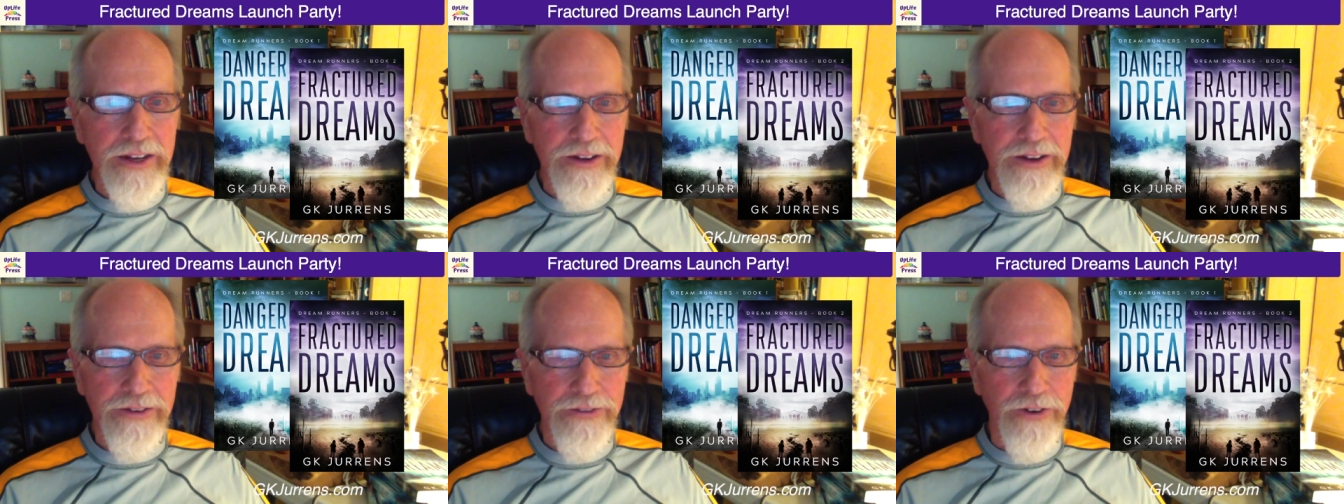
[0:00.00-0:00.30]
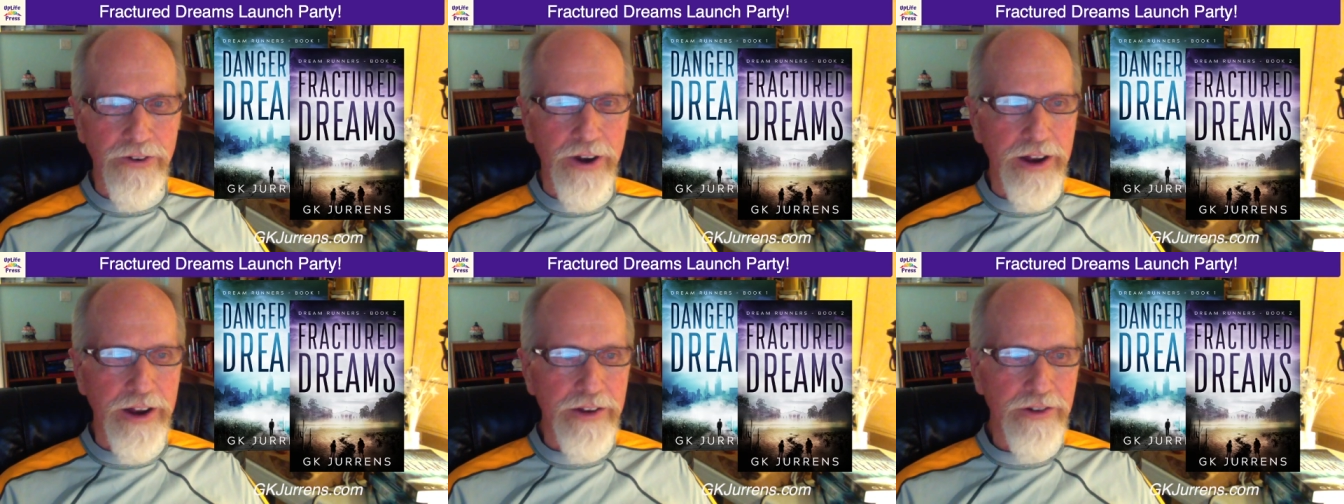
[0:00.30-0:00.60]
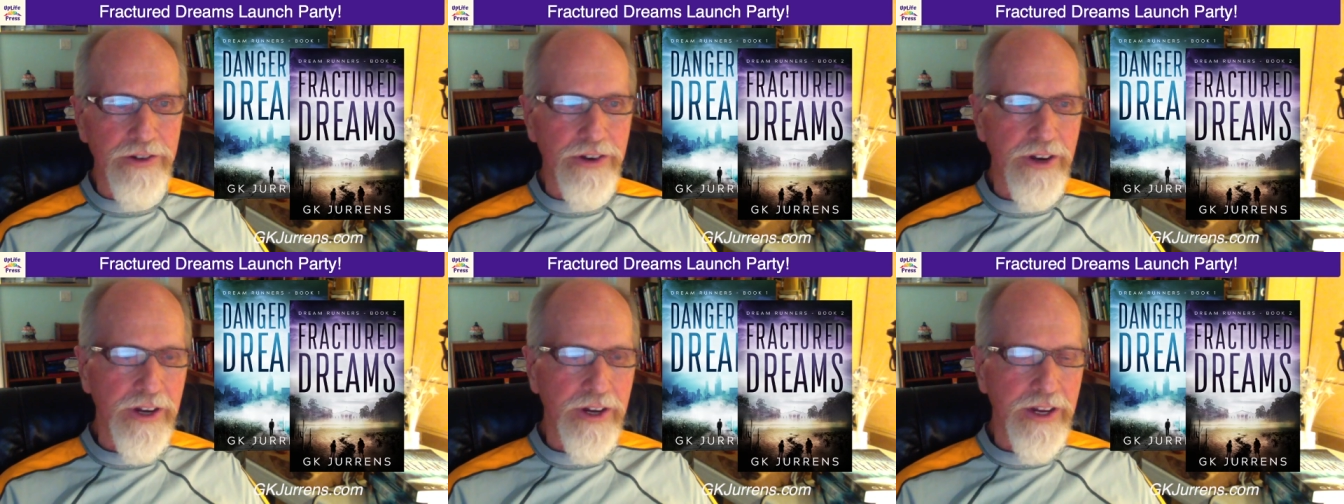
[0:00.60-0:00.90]

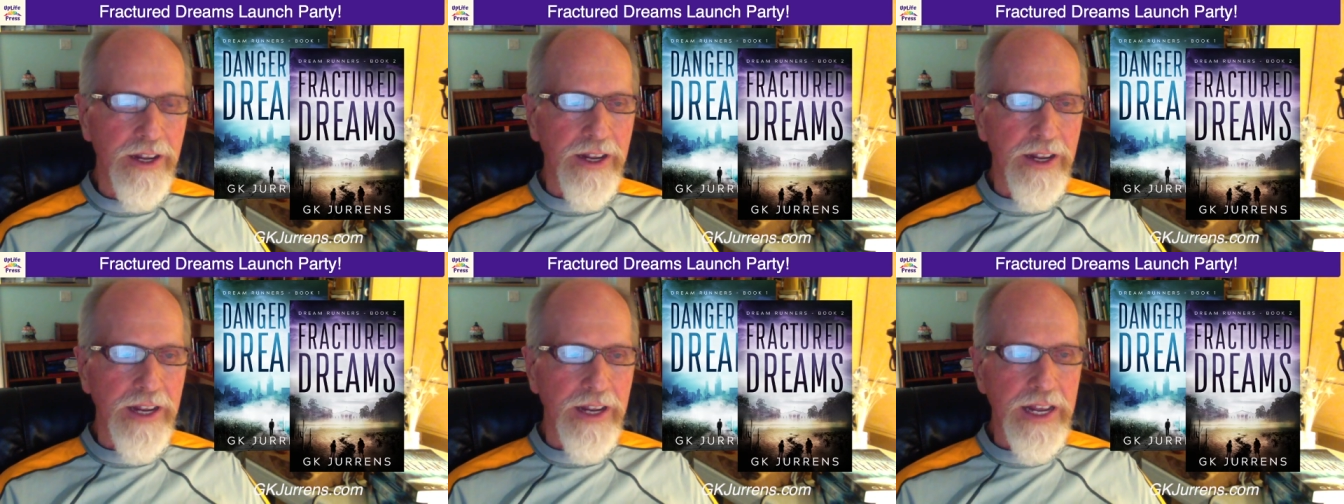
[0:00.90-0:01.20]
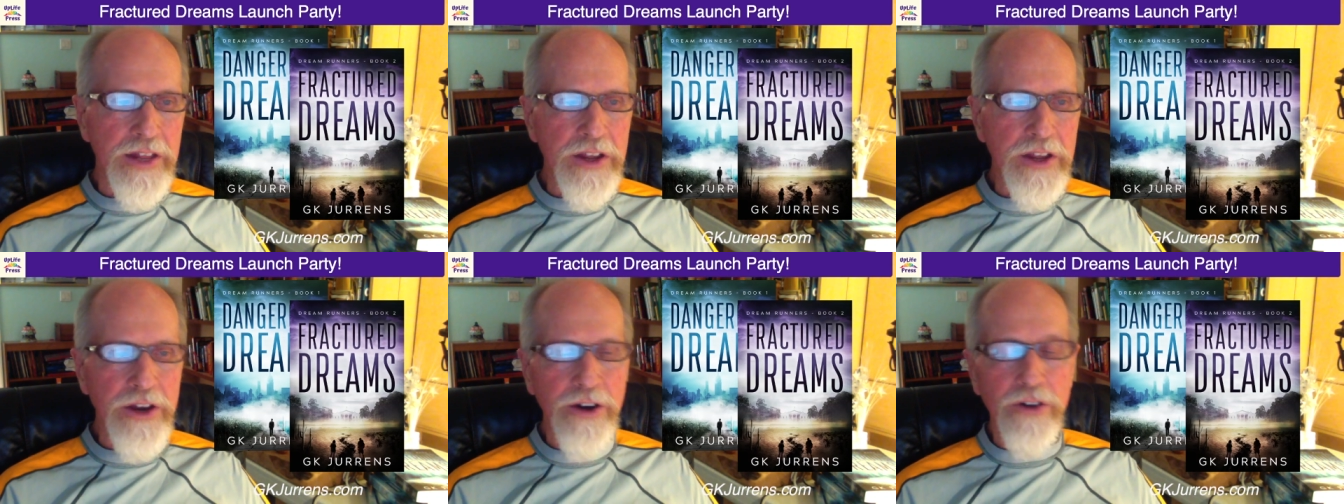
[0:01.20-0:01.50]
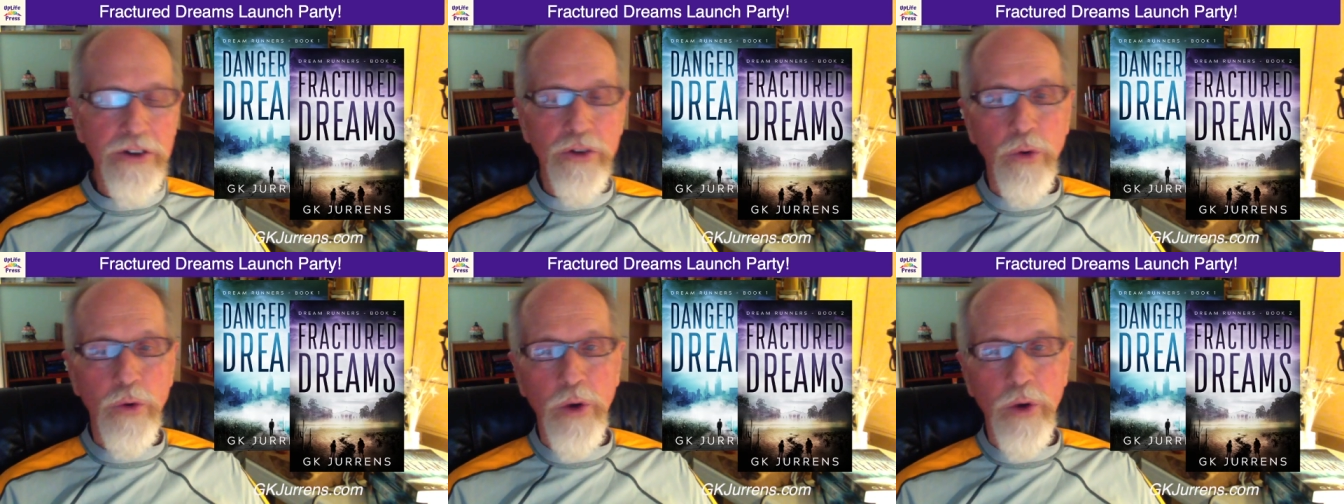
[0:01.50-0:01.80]
French in the
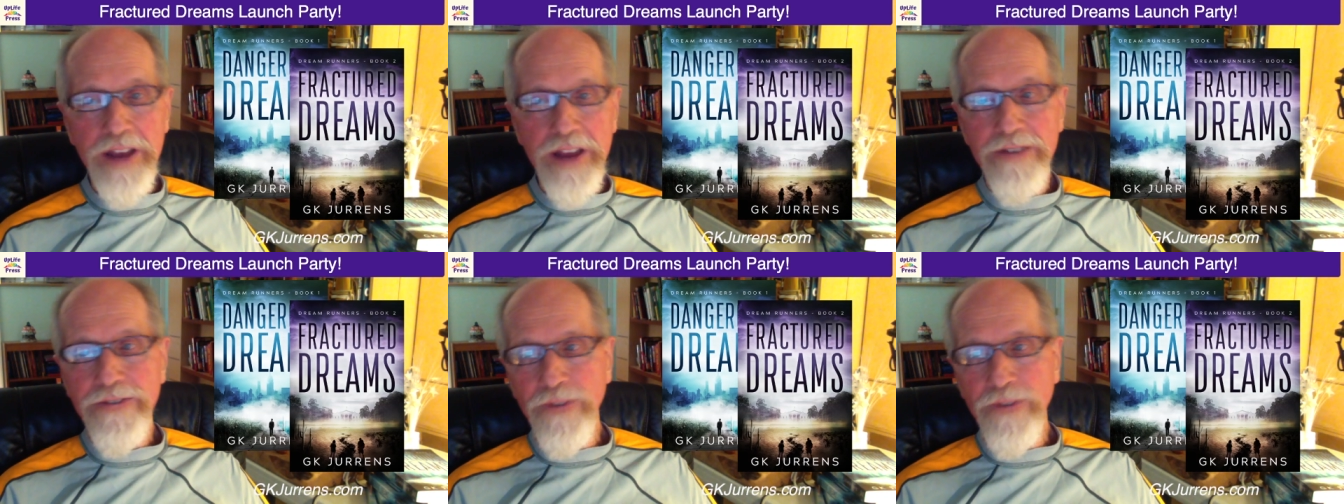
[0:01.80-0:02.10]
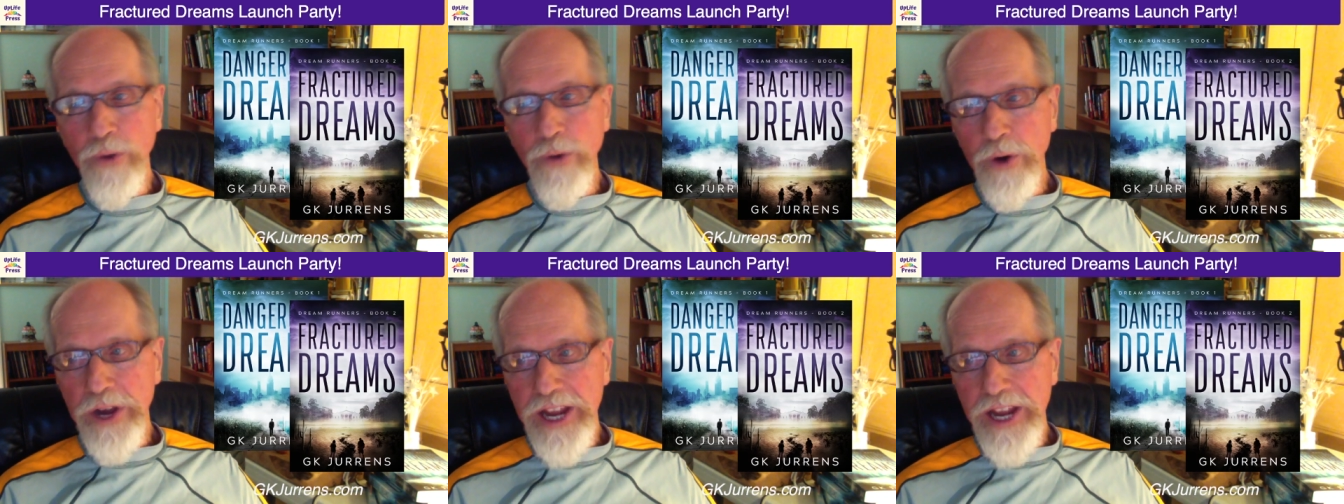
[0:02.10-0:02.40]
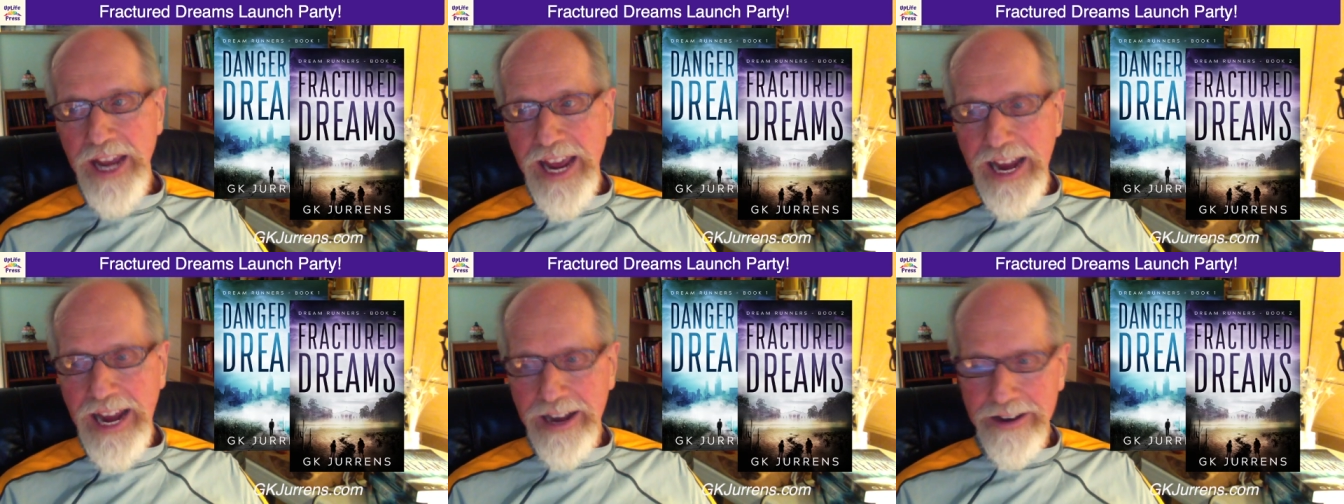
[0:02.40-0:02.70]
year
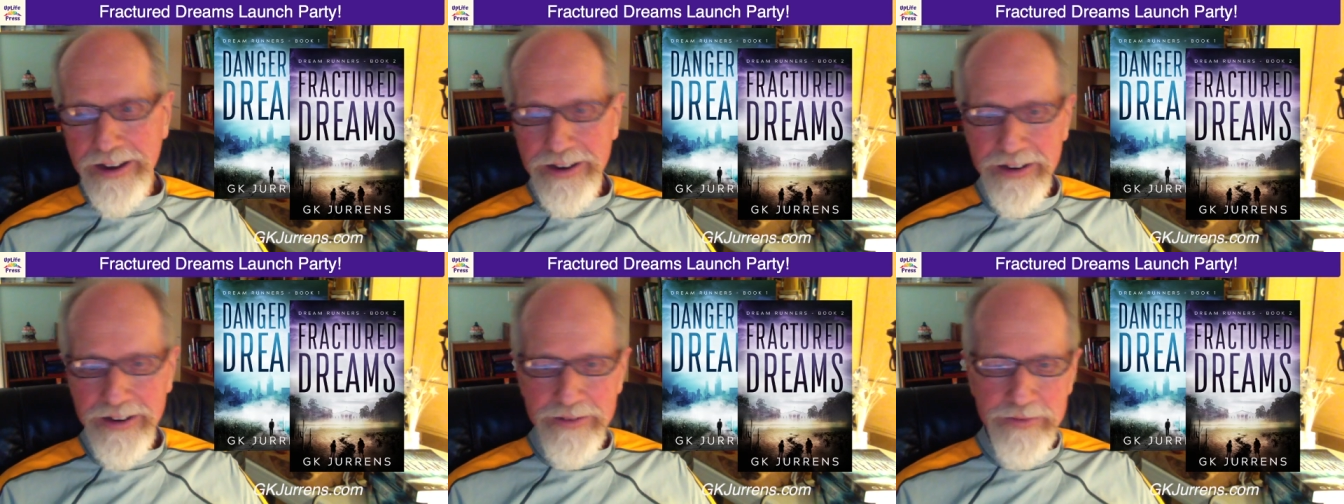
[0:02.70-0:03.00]
2048.